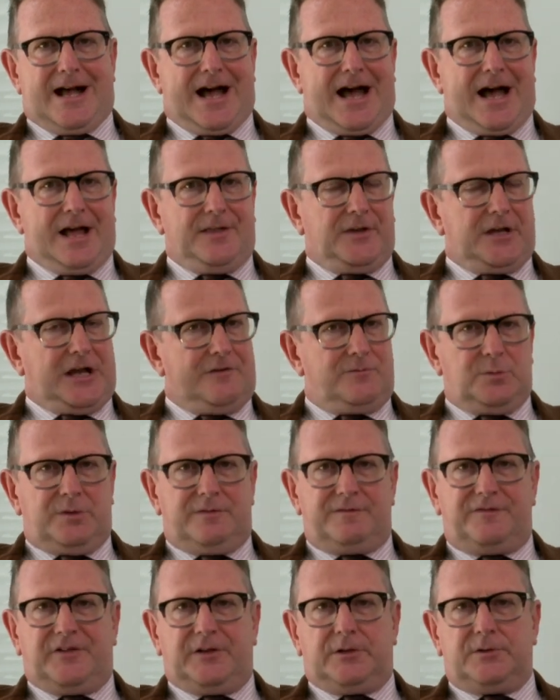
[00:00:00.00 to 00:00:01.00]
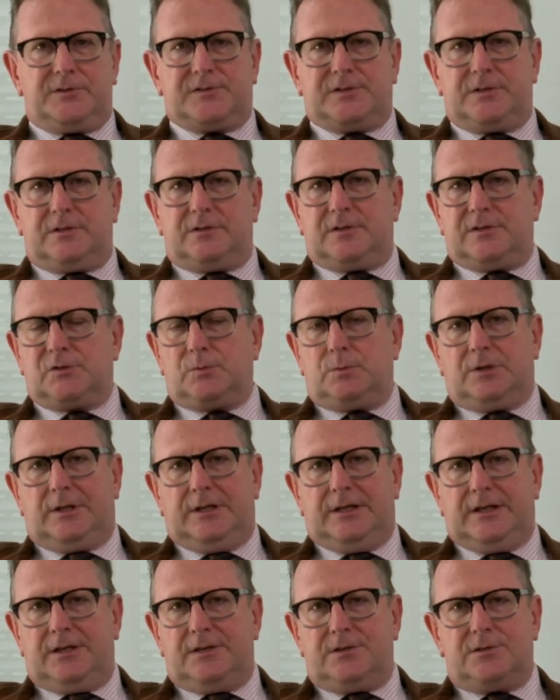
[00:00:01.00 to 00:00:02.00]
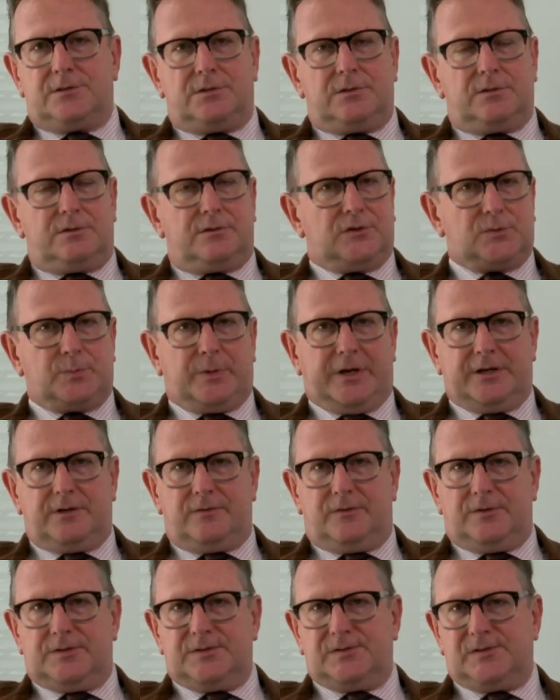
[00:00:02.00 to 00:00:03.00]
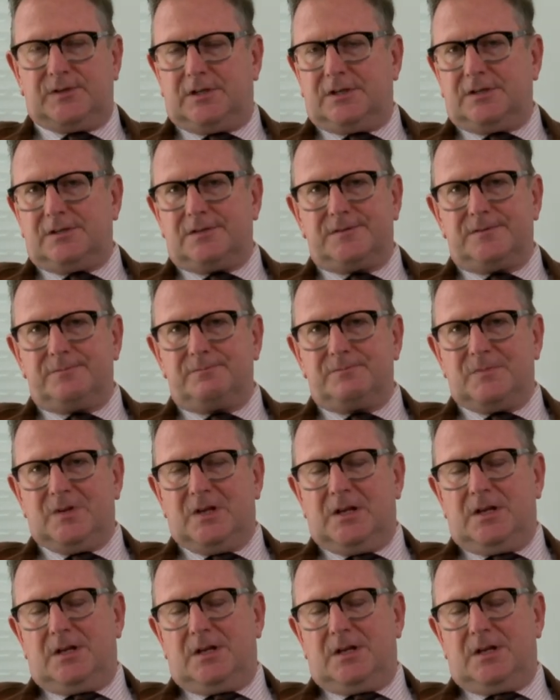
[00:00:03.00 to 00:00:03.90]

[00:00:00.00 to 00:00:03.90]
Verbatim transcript: and the government feels that this will lead to the spread of the disease?